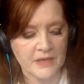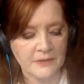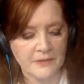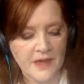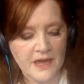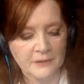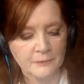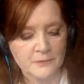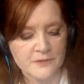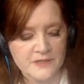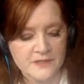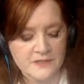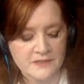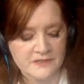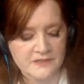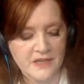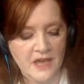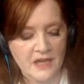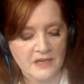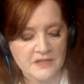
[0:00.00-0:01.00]
I mean, that
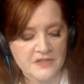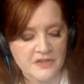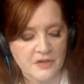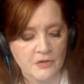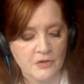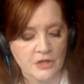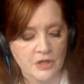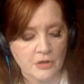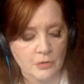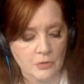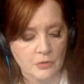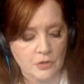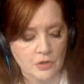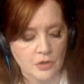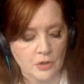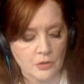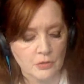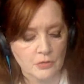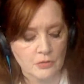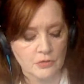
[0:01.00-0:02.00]
wasn't answering
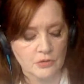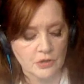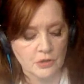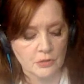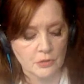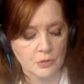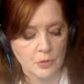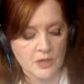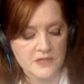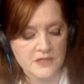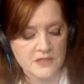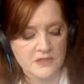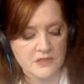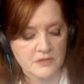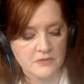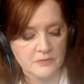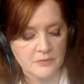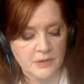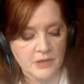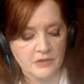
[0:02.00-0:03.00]
your
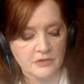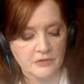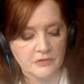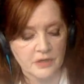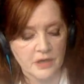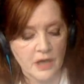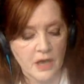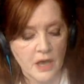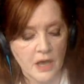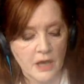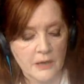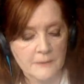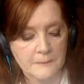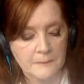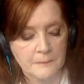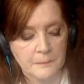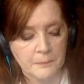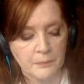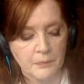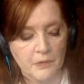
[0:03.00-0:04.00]
question, but
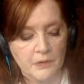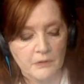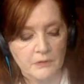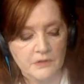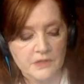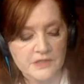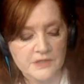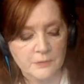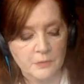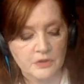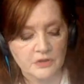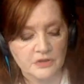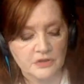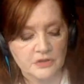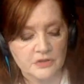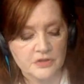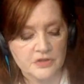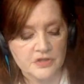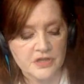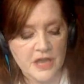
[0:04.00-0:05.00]
I just
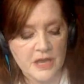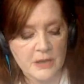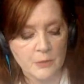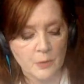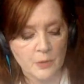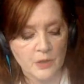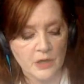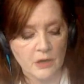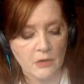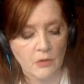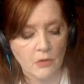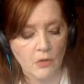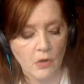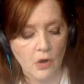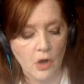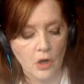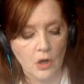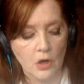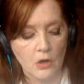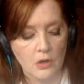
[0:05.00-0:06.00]
wanted to say we are
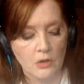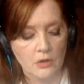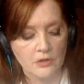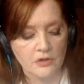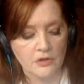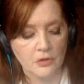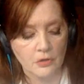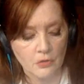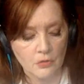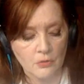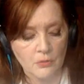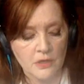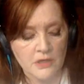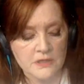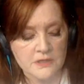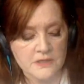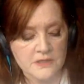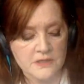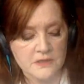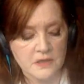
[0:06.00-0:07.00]
all
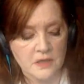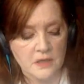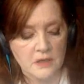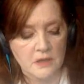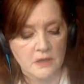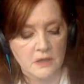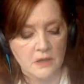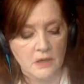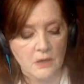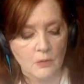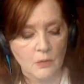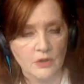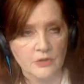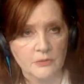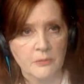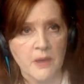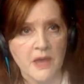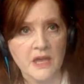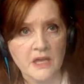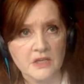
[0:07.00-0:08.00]
humans.
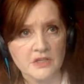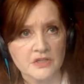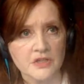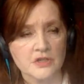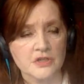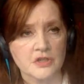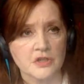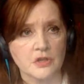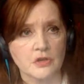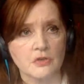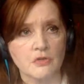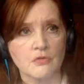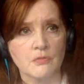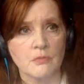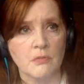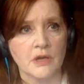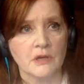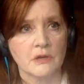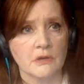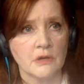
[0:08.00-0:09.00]
What makes us
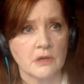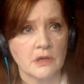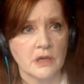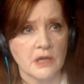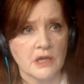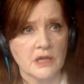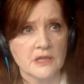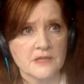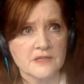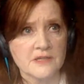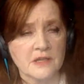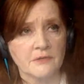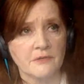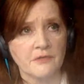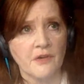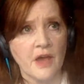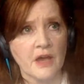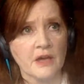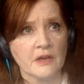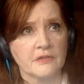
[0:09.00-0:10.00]
human is,
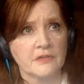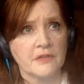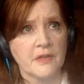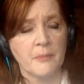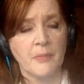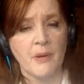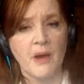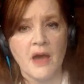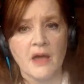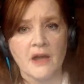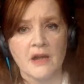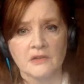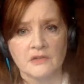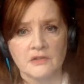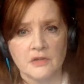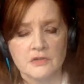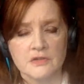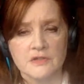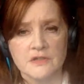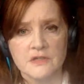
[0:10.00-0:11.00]
in fact, the
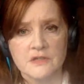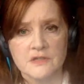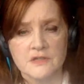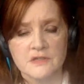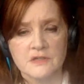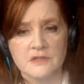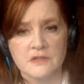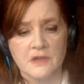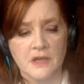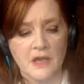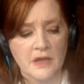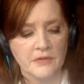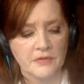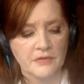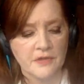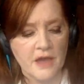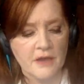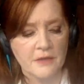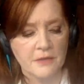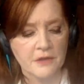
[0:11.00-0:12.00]
paradoxes.
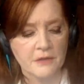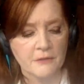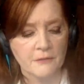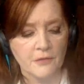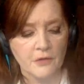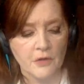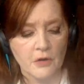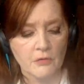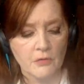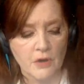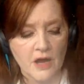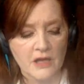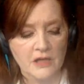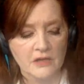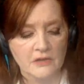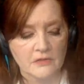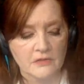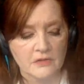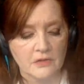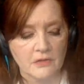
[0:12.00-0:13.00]
And I think for a
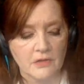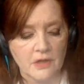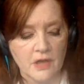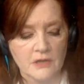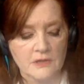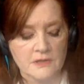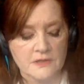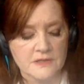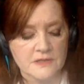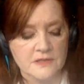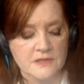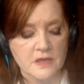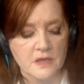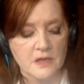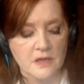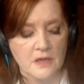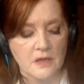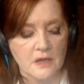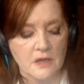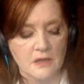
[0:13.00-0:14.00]
writer,
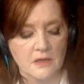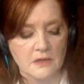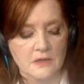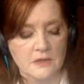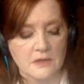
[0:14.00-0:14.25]
that's